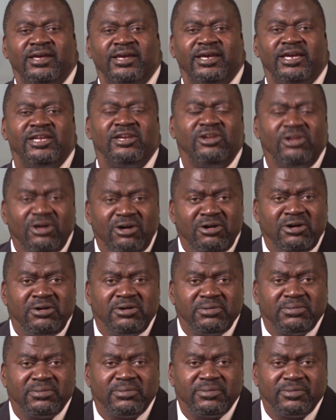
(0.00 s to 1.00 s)
In
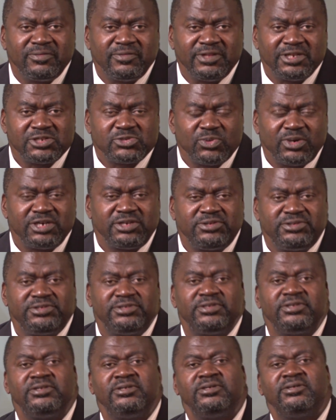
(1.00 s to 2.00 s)
law, there's what
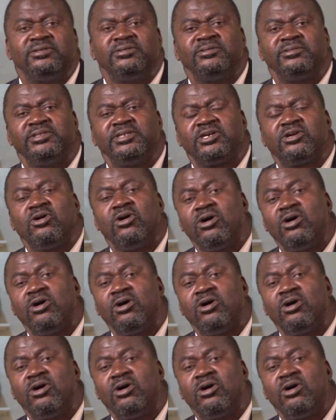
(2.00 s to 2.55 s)
they